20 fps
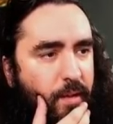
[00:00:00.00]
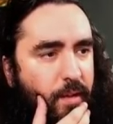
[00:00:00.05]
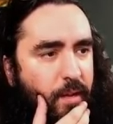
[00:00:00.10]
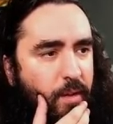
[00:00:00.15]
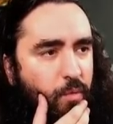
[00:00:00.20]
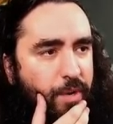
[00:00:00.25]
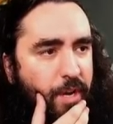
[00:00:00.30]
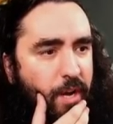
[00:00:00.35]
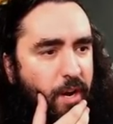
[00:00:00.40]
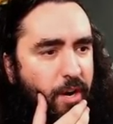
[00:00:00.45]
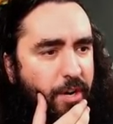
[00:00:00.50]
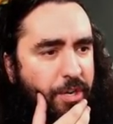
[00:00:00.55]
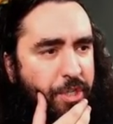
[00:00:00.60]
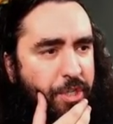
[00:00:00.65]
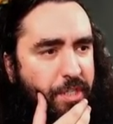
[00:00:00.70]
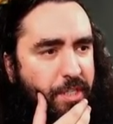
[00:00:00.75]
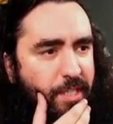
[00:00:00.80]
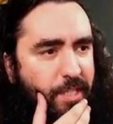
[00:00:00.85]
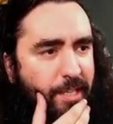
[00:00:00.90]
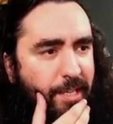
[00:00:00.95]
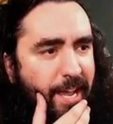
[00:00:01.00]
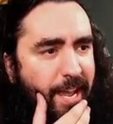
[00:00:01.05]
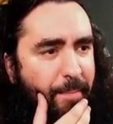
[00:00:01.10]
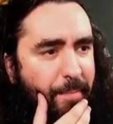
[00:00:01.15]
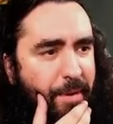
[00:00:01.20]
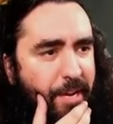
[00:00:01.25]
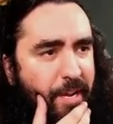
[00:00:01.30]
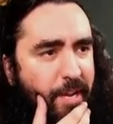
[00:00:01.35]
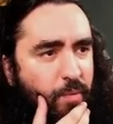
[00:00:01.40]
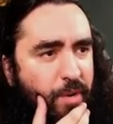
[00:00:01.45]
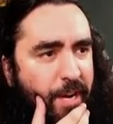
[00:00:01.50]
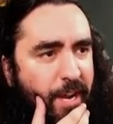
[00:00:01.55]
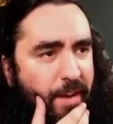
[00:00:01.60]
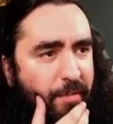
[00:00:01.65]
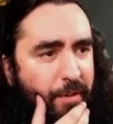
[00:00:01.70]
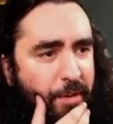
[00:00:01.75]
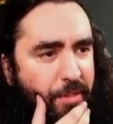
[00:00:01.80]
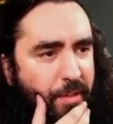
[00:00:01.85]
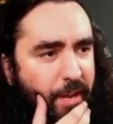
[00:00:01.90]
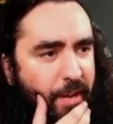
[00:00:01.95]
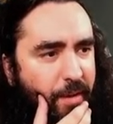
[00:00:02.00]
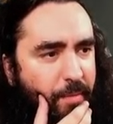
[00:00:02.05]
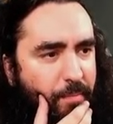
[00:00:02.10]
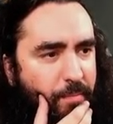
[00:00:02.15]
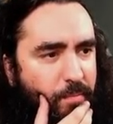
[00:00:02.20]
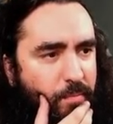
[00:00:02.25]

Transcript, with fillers: And we are just slamming in with everything.